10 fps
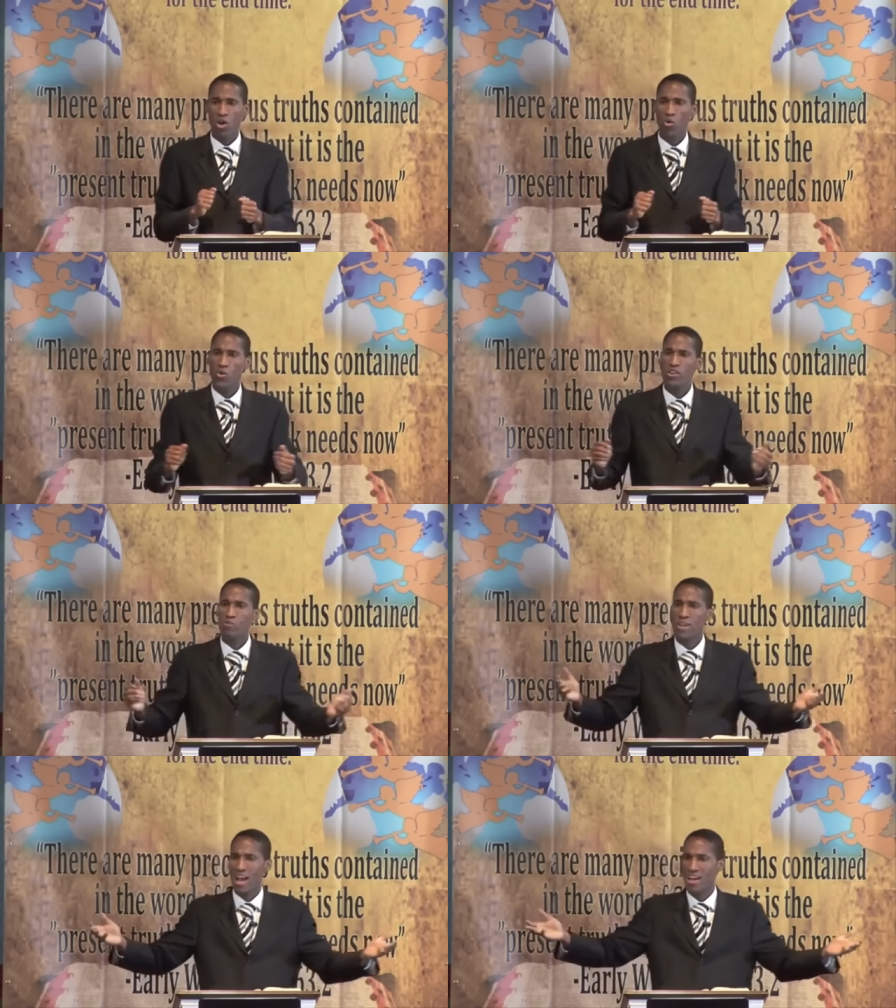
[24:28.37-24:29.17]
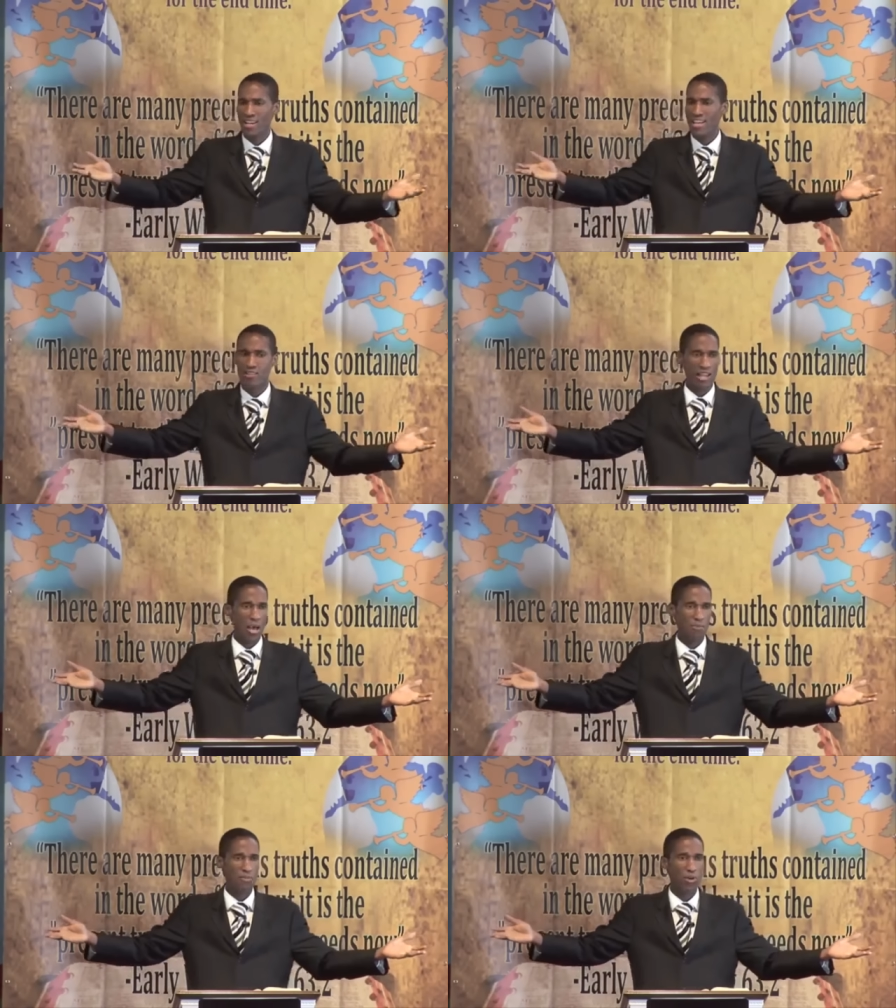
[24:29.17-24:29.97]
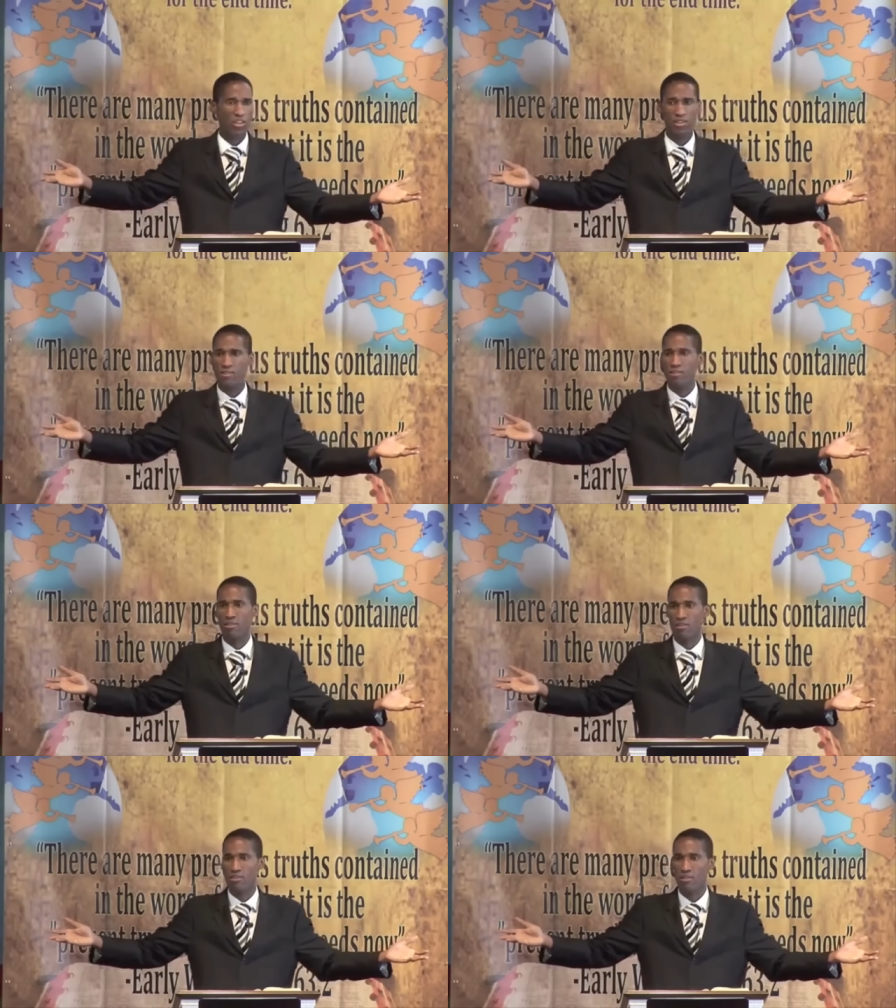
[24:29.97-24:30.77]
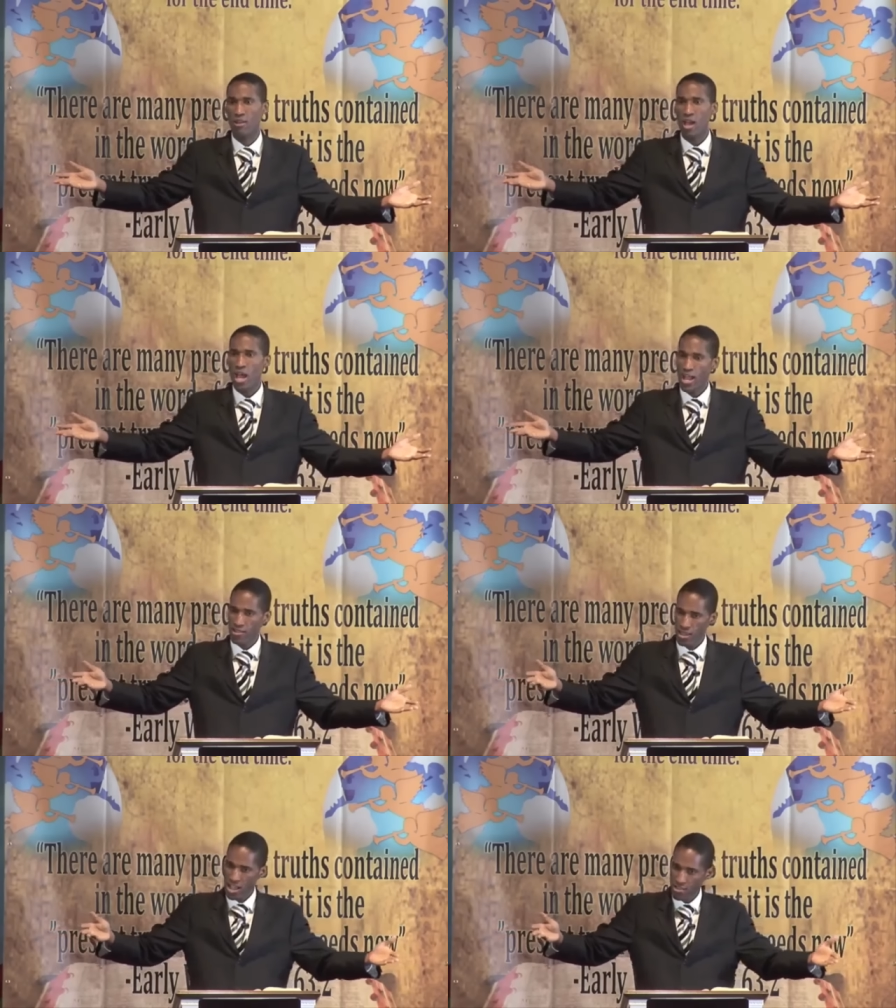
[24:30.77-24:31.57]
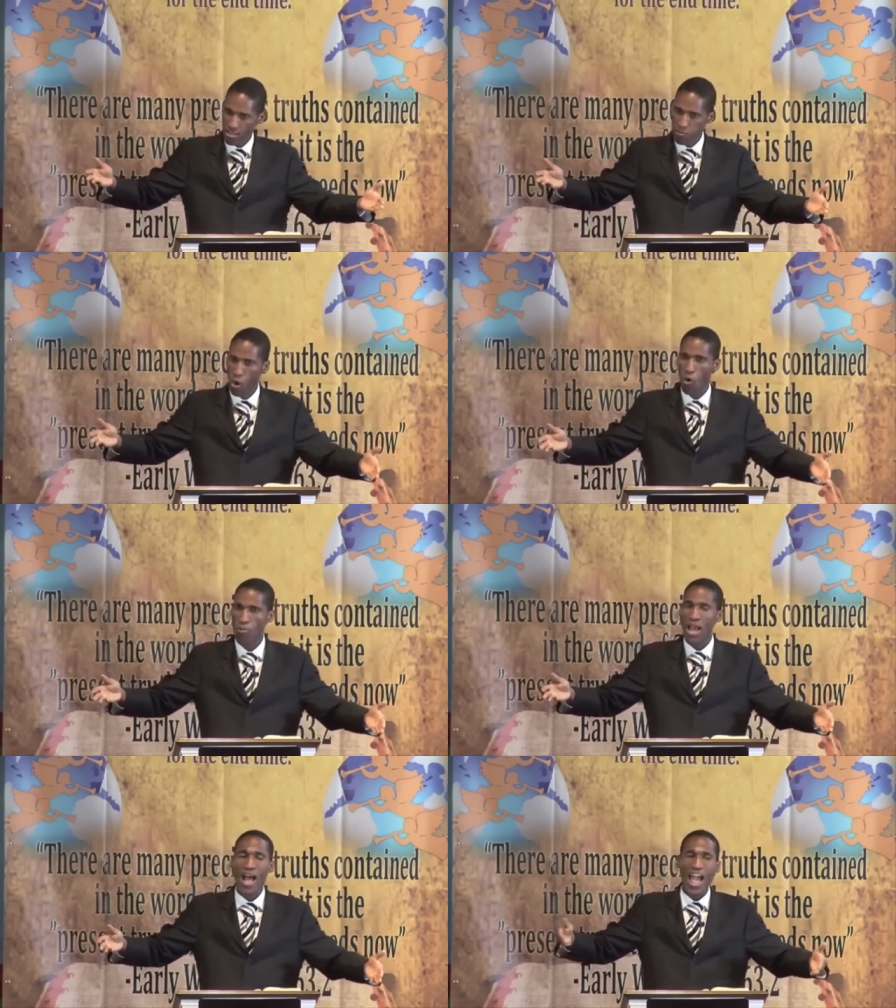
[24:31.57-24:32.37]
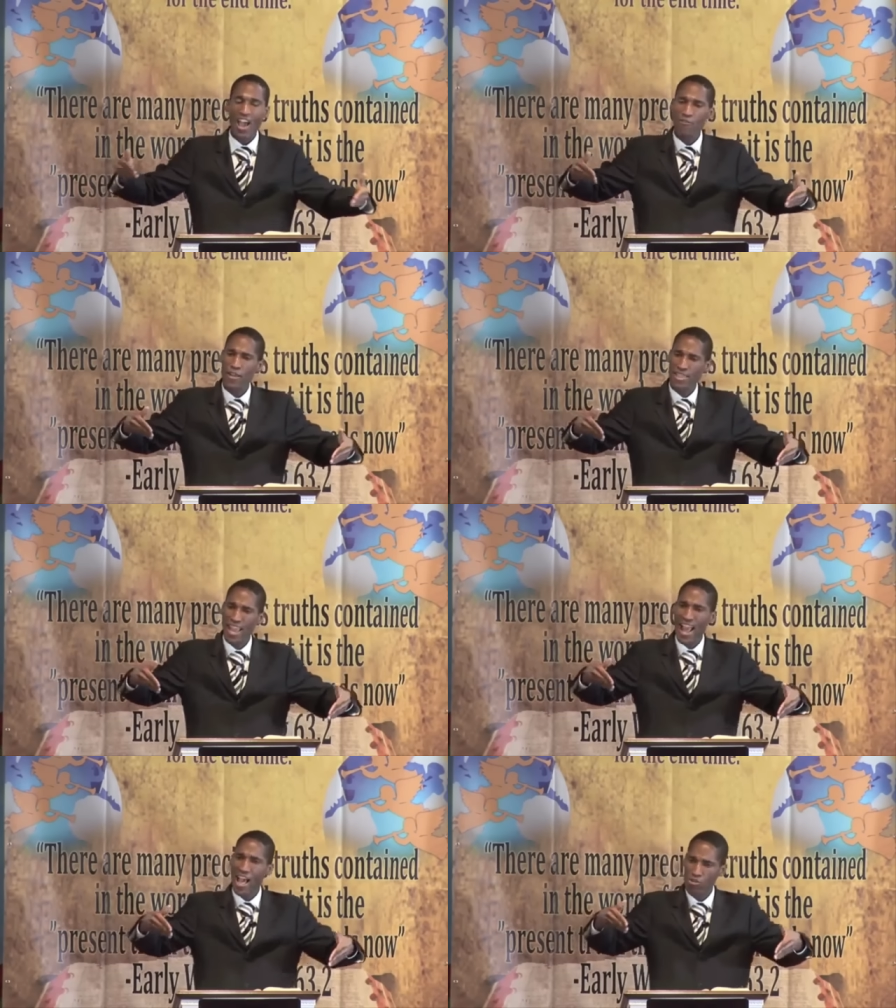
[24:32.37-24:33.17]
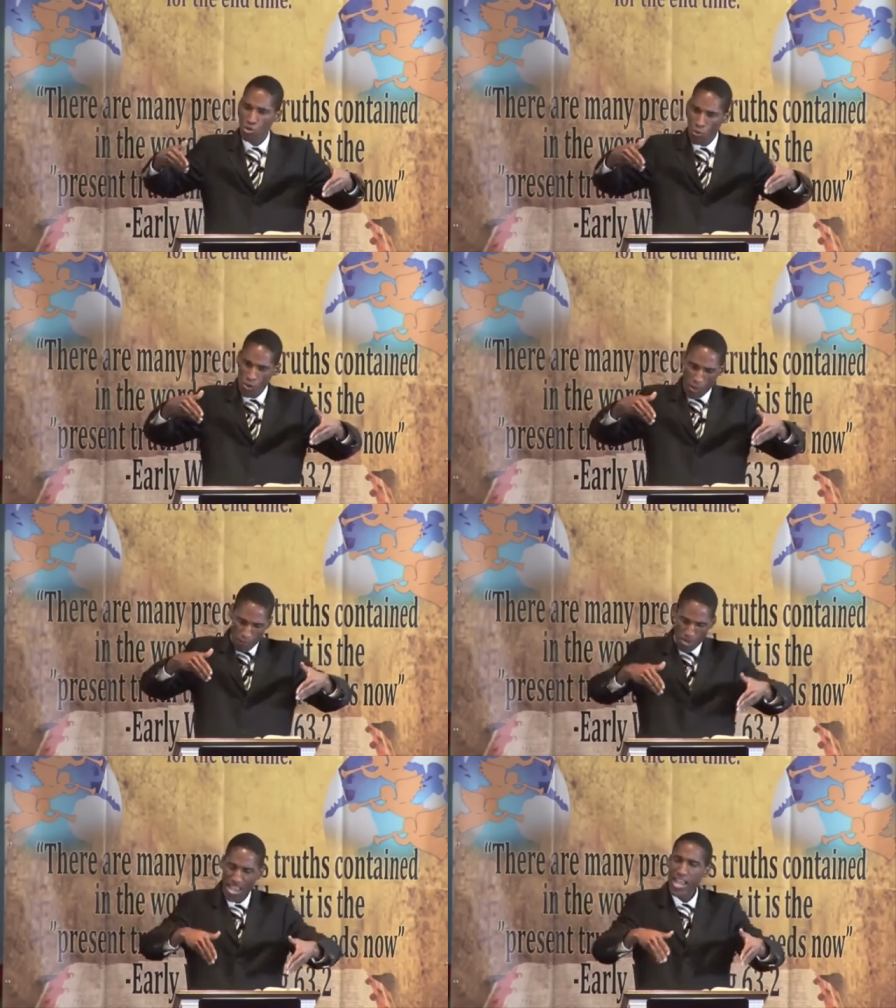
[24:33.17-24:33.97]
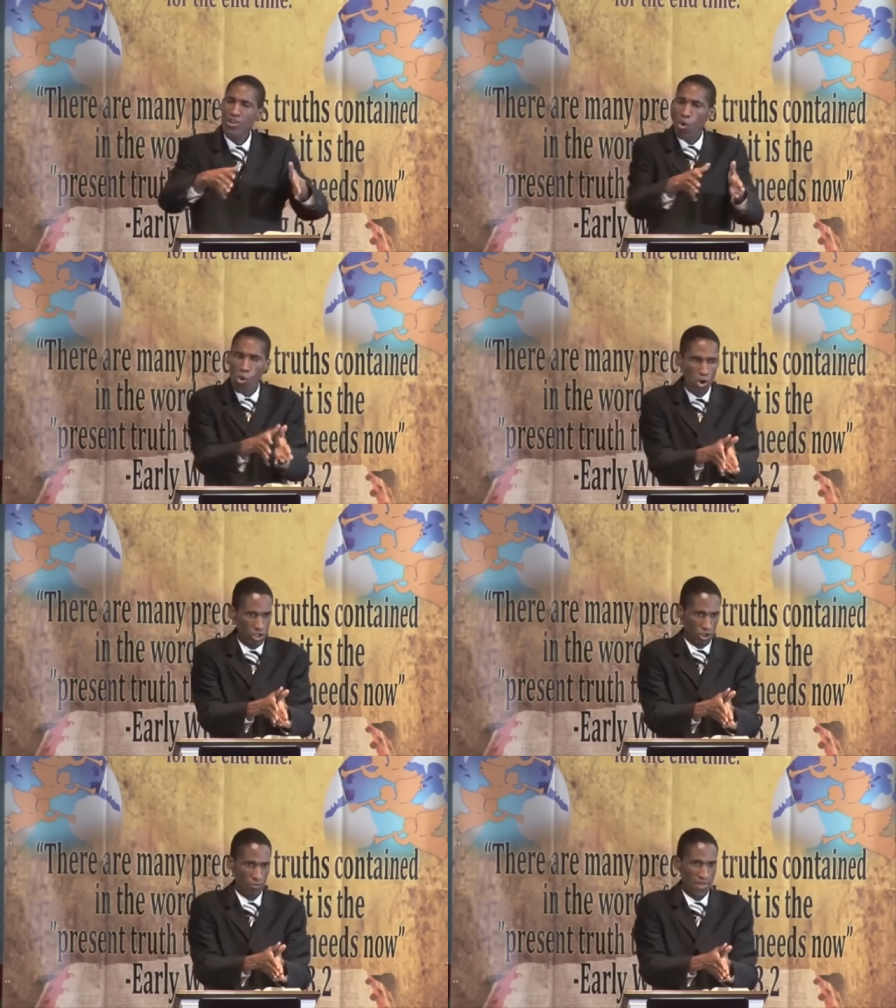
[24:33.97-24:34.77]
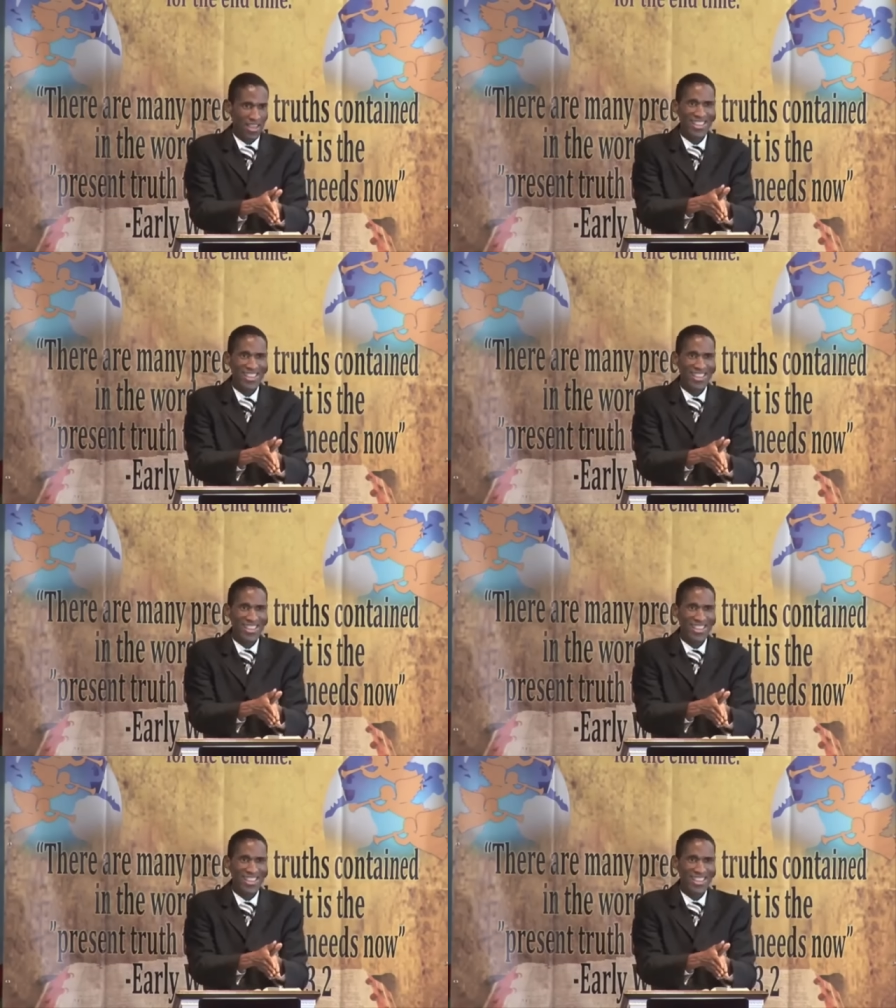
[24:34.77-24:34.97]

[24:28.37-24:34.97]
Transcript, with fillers: Who is behind Islam, my brothers and sisters? It's, it's the Pope. Everything has to be in order.